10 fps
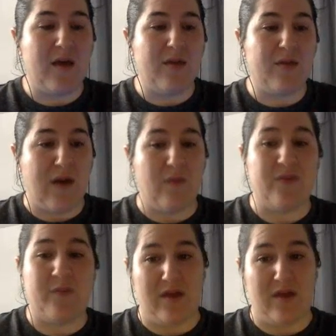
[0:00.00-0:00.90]
that
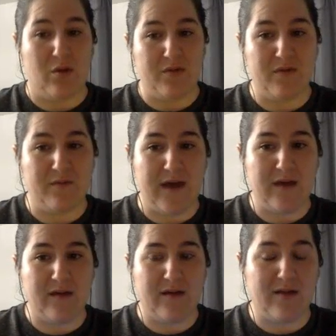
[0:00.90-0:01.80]
was being
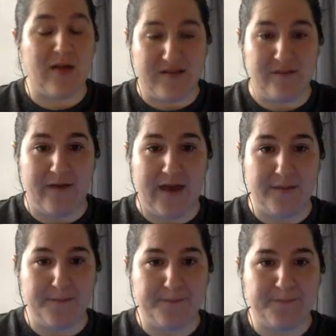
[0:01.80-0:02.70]
classified,
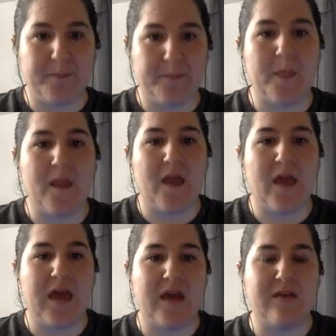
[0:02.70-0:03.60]

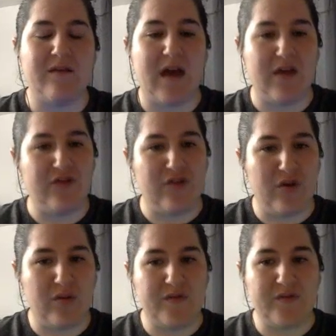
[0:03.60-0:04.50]
and I
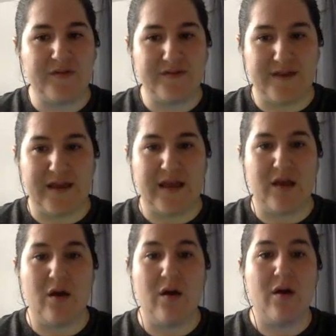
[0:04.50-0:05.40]
chose to
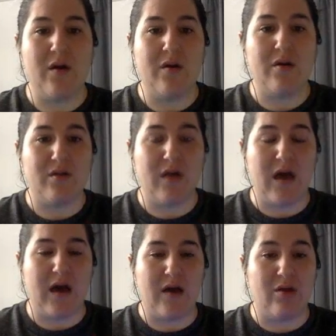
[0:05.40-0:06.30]
study
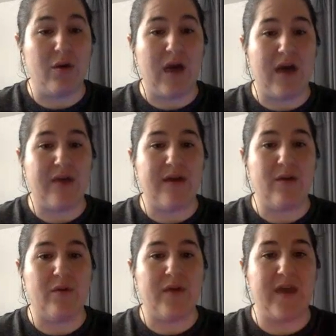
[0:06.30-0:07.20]
loci that
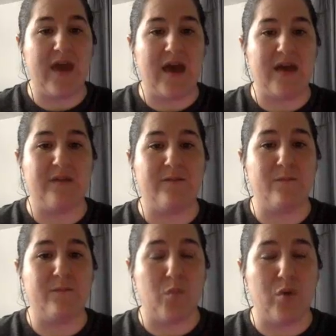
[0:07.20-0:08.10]
only had
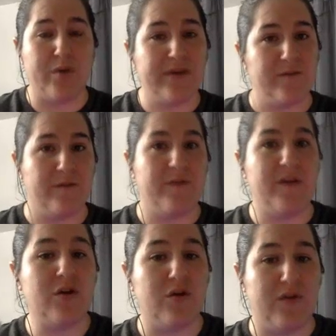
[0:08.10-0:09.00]
more than
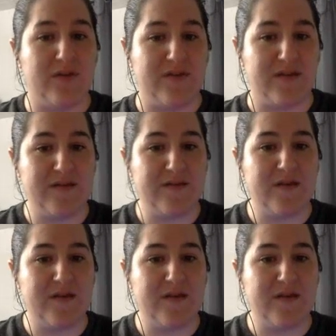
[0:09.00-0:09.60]
50 occurrences,